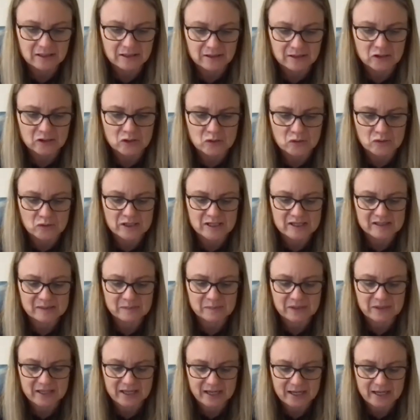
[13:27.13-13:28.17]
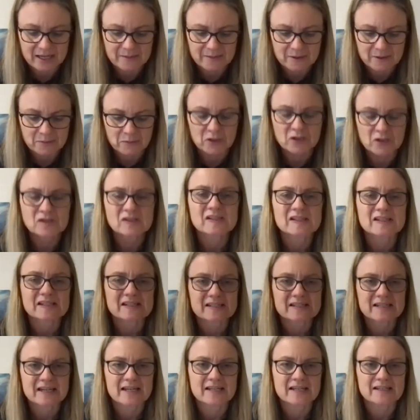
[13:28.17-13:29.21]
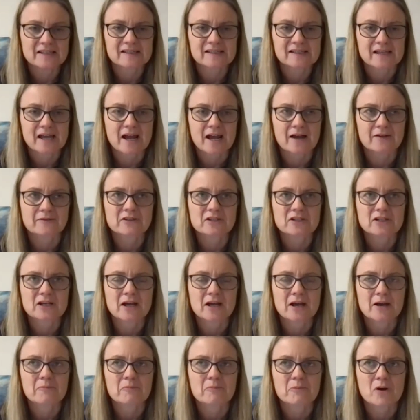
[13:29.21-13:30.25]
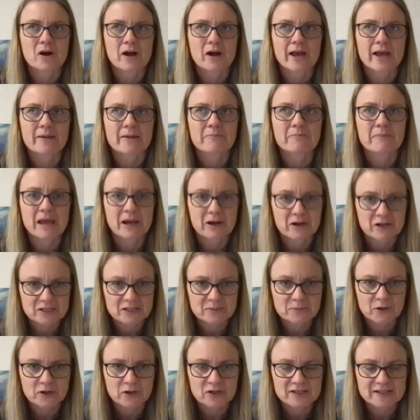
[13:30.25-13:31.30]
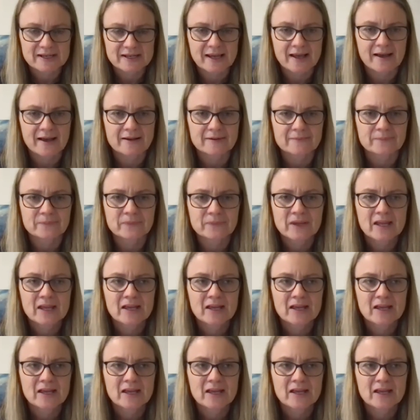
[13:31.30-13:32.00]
the noise became the most intense after my marriage broke down,